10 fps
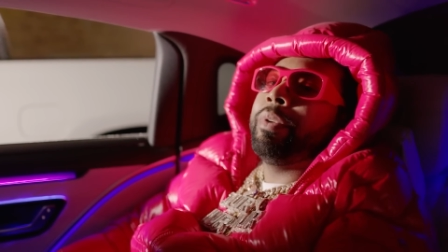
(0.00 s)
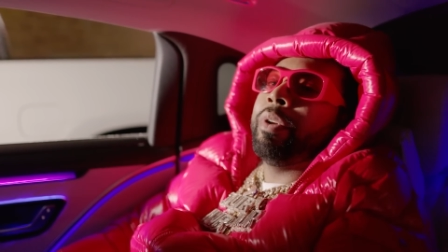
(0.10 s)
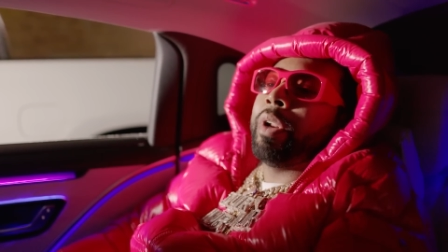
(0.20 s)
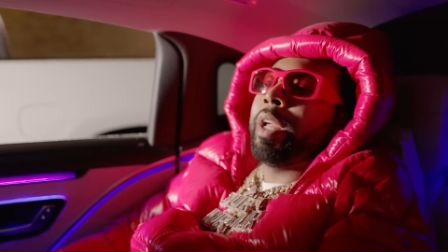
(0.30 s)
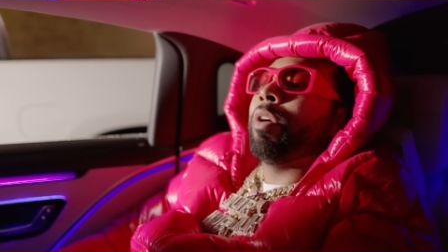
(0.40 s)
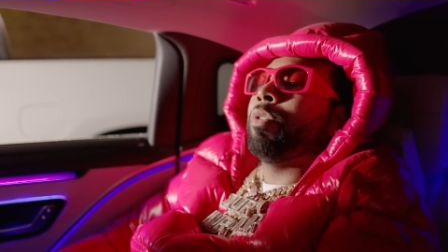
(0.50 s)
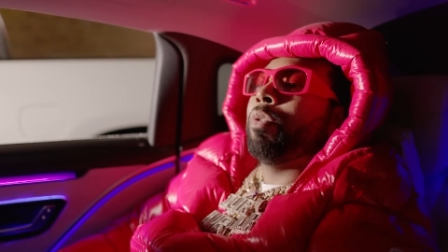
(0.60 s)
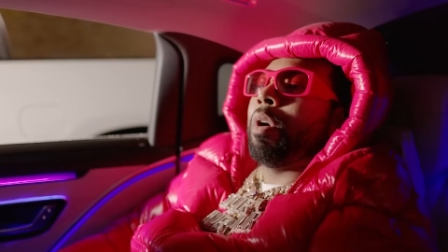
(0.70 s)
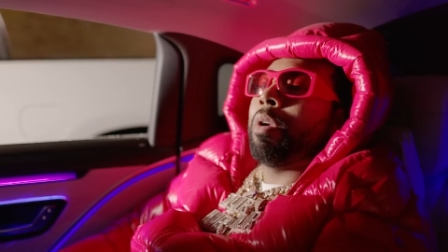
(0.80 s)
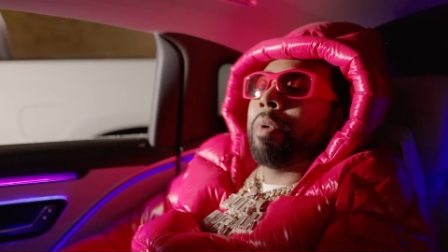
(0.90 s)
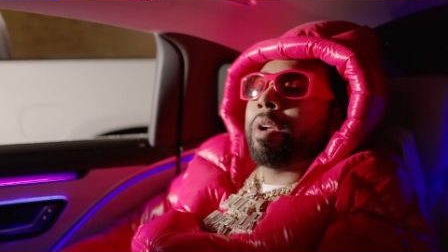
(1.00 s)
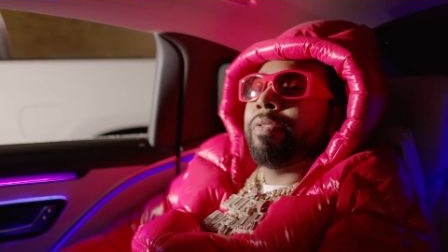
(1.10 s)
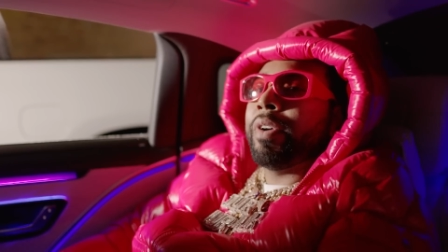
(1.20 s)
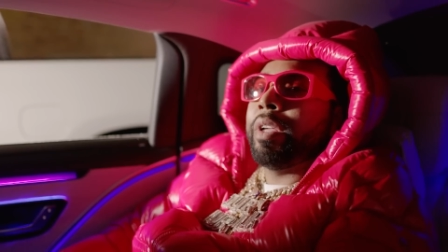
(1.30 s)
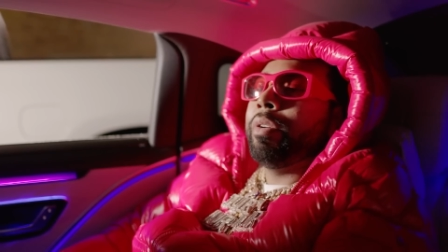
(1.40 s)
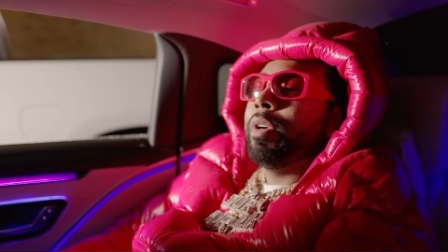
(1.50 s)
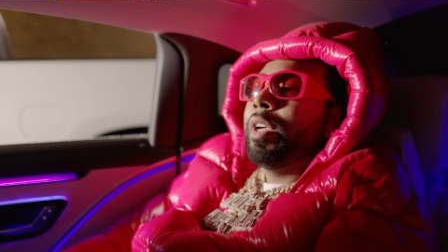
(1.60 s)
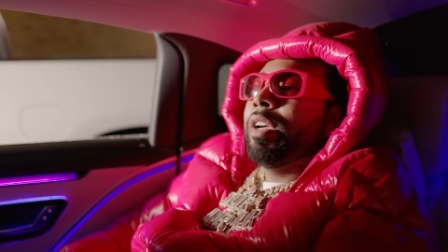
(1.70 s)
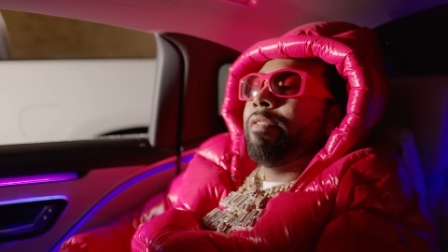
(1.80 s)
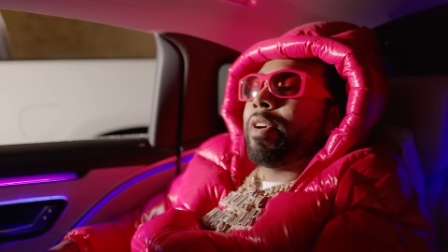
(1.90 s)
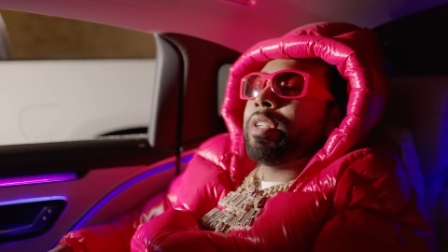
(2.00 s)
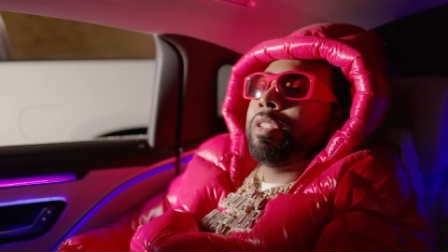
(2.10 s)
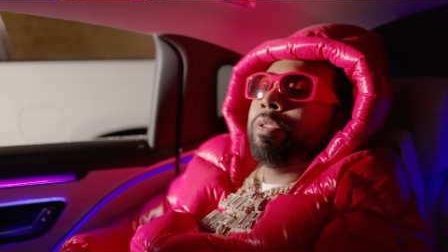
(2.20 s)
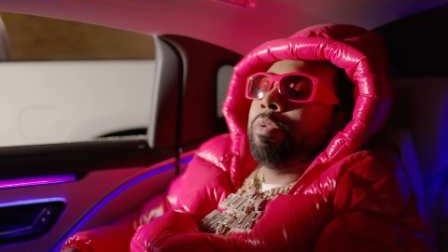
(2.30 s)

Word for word: You know they gonna do all the work for you, versus